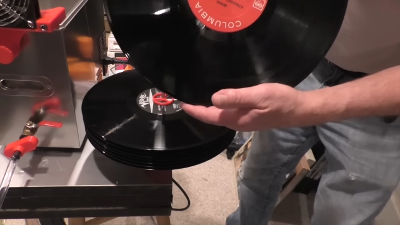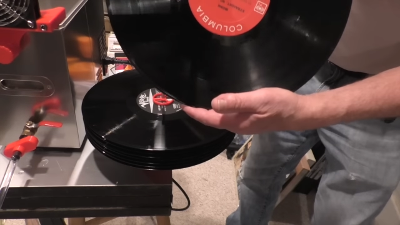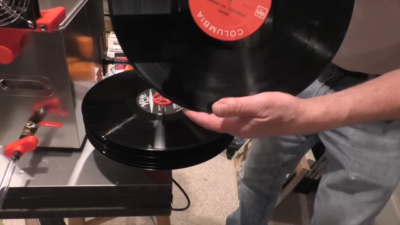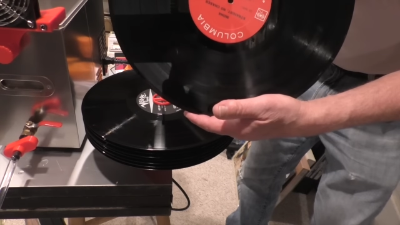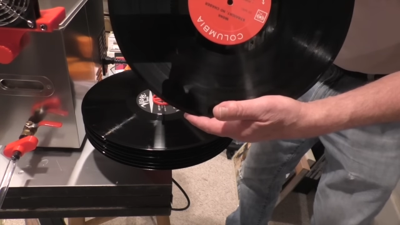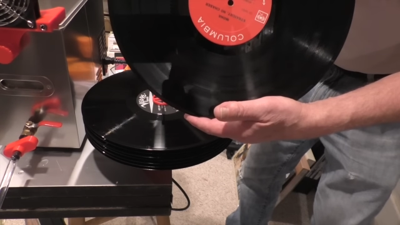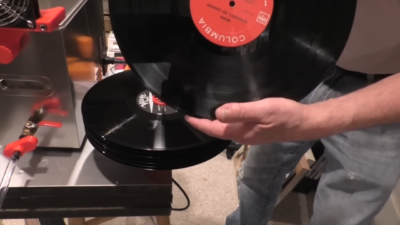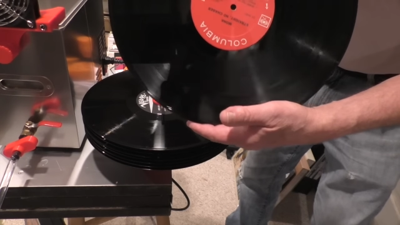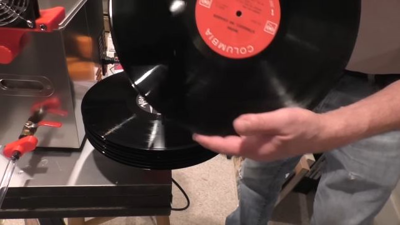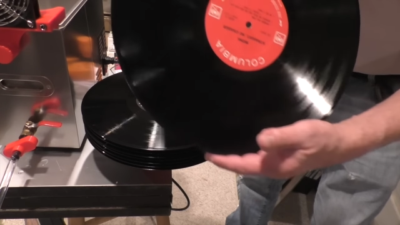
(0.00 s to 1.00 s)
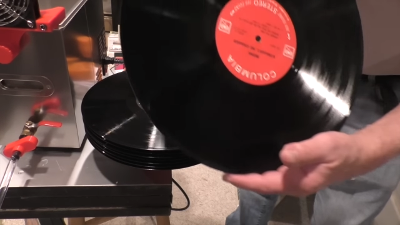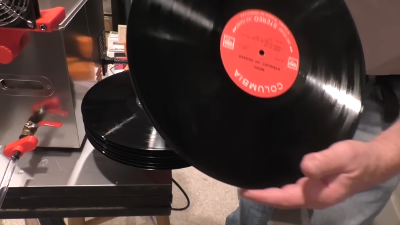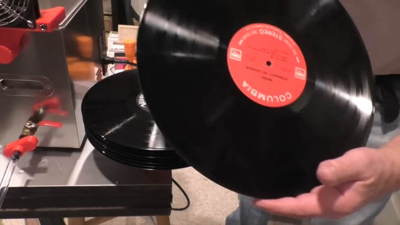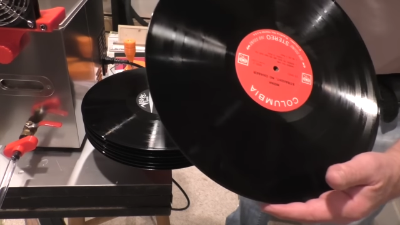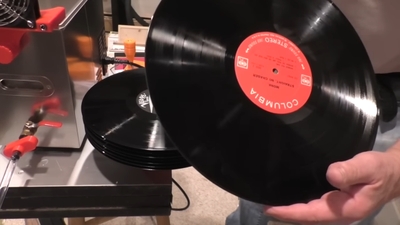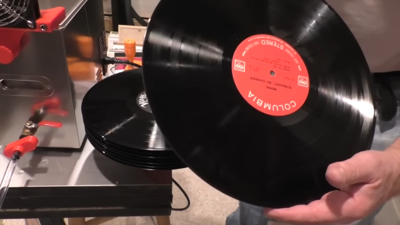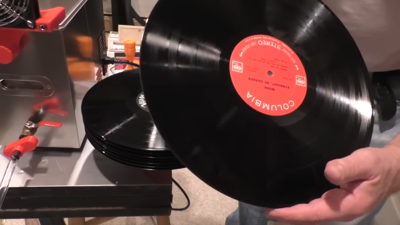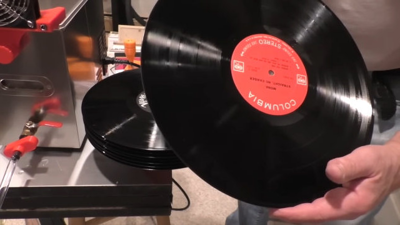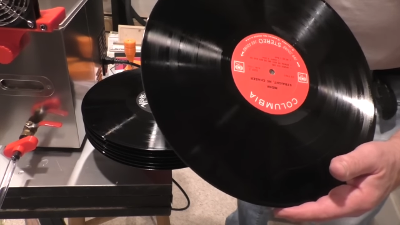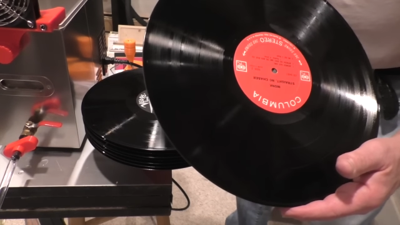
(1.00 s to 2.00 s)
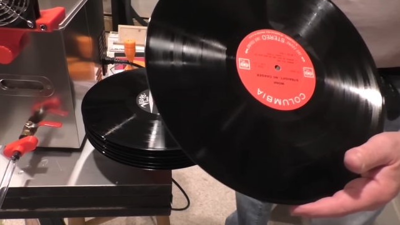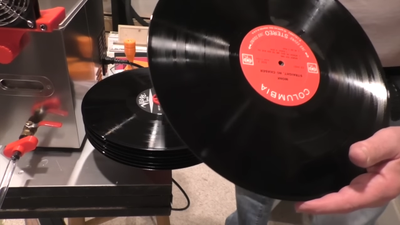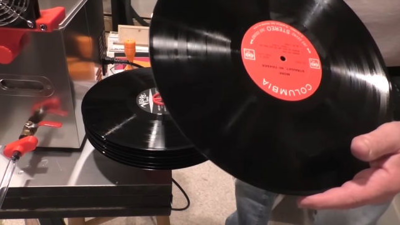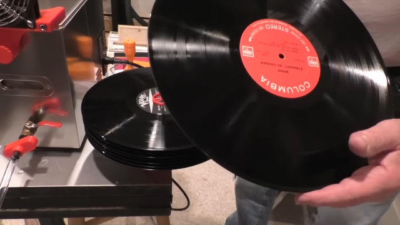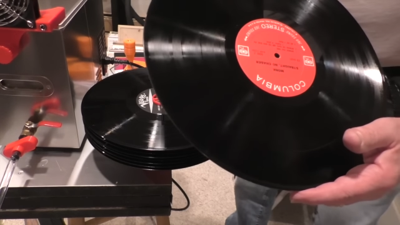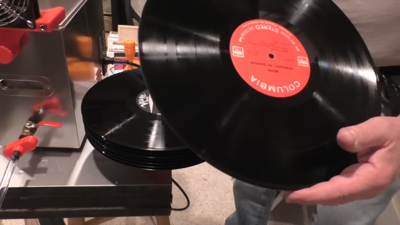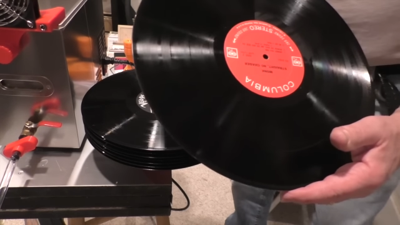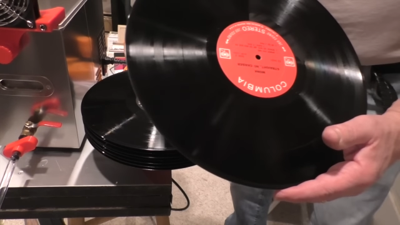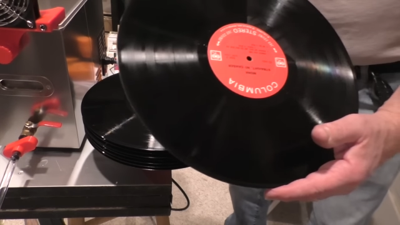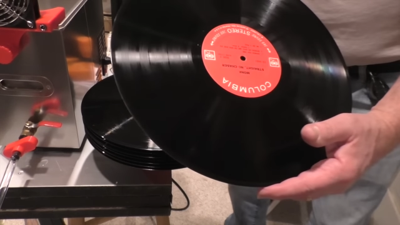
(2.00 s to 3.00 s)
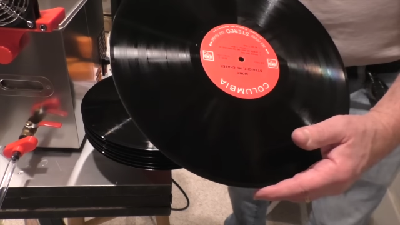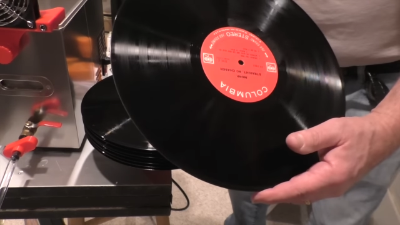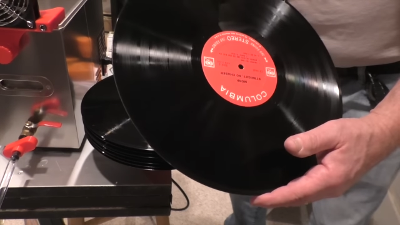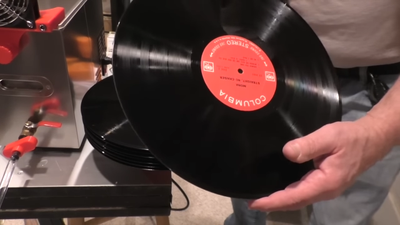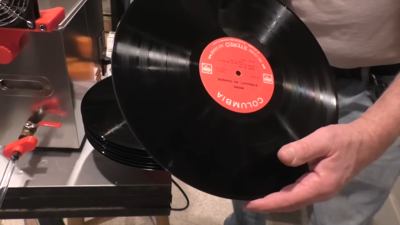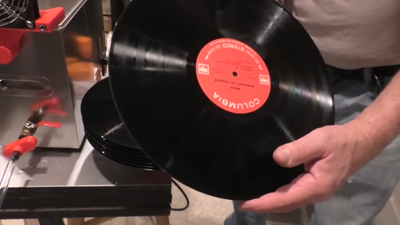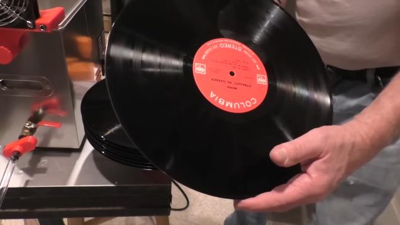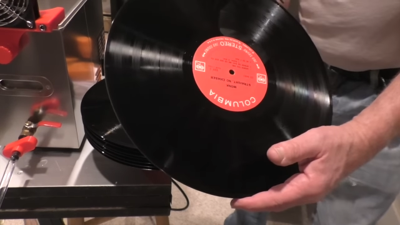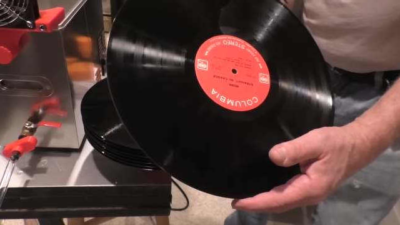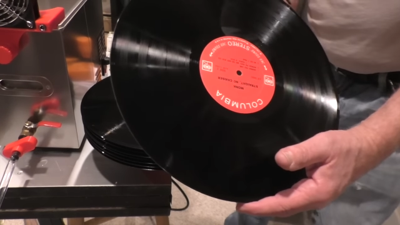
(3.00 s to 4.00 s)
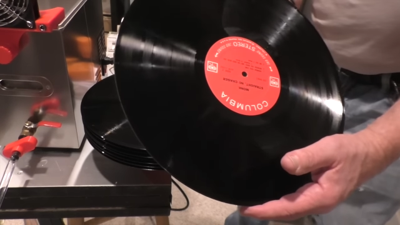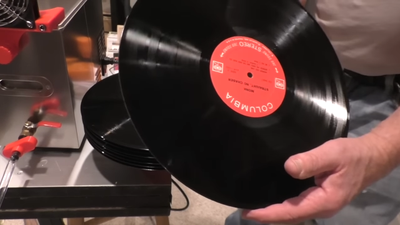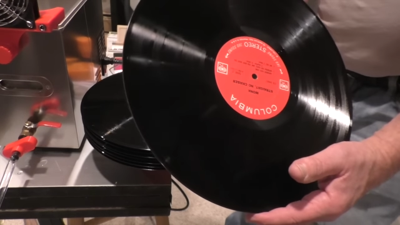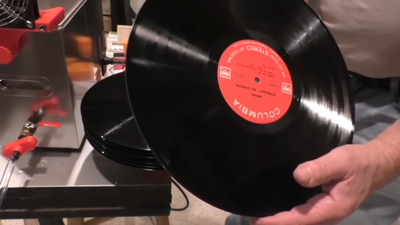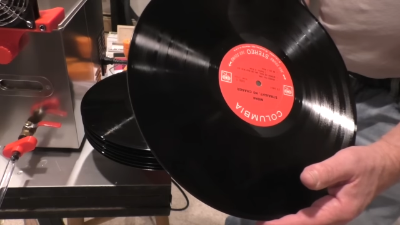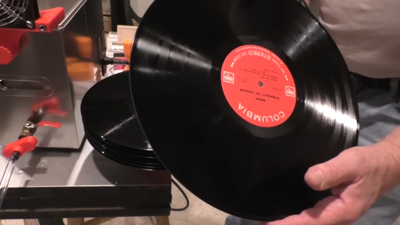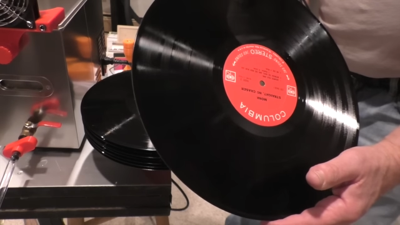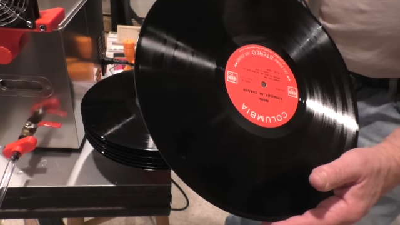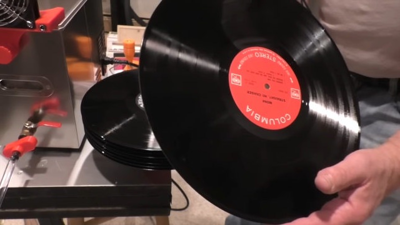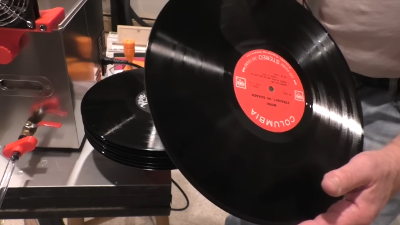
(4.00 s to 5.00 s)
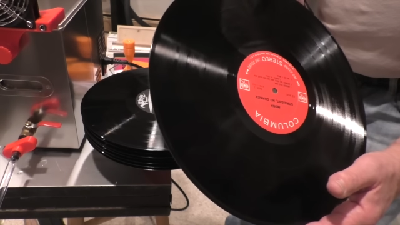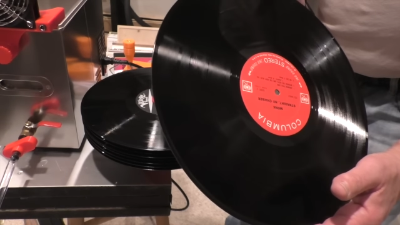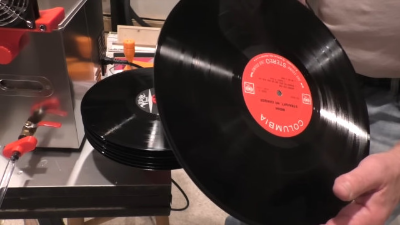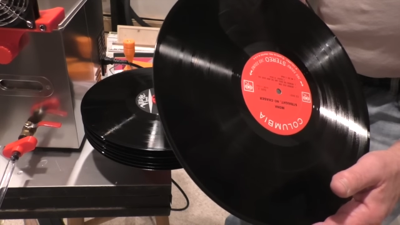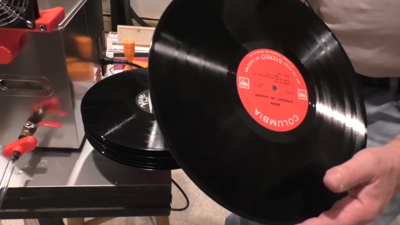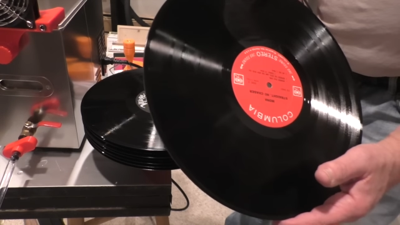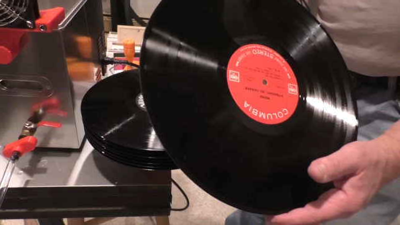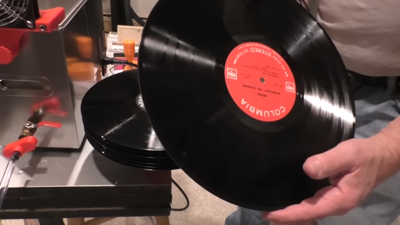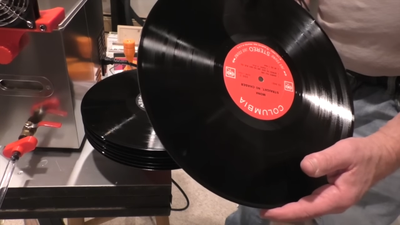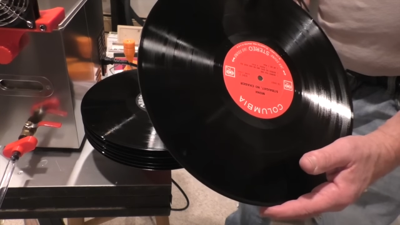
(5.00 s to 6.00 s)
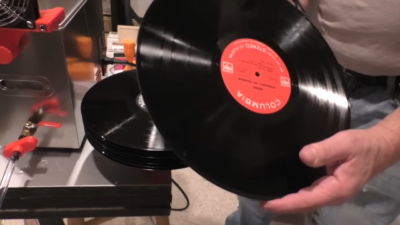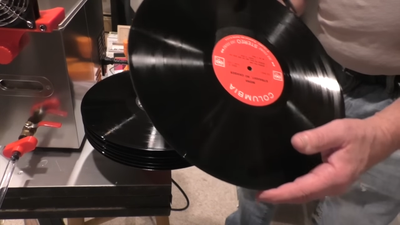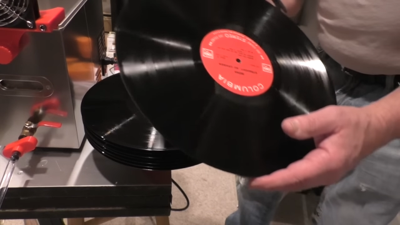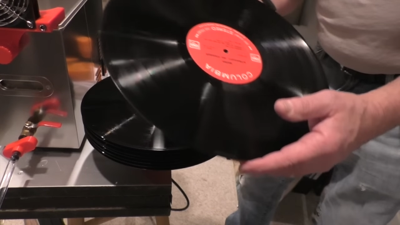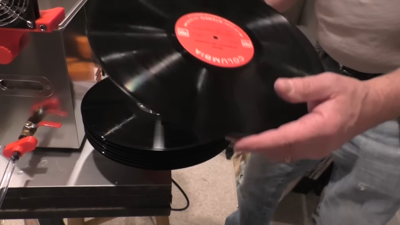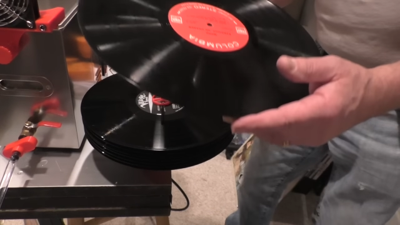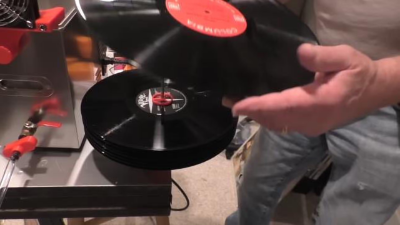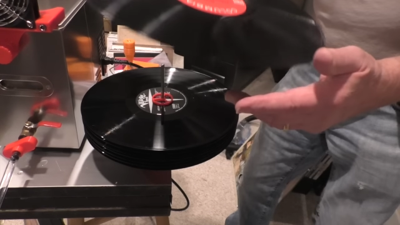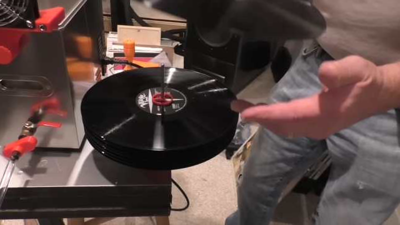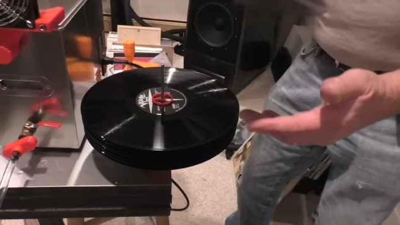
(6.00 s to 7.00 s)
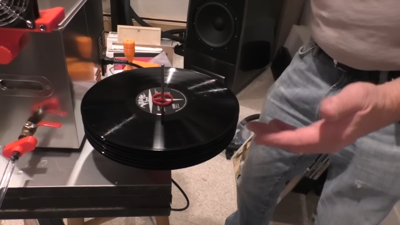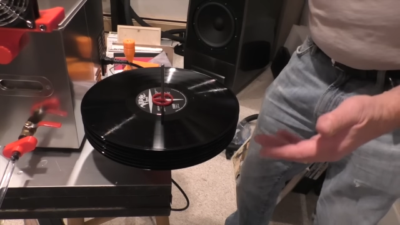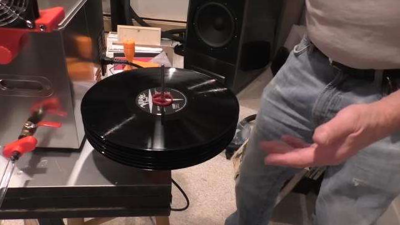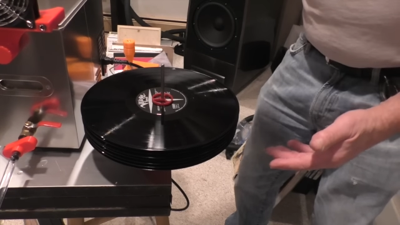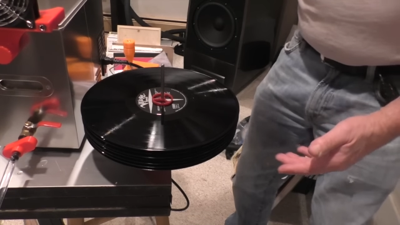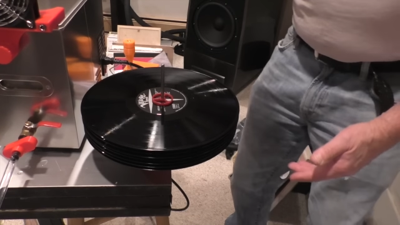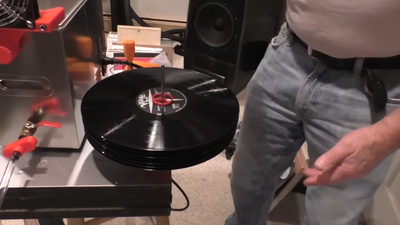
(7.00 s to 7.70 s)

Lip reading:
No face is visible, so there are no lips to read.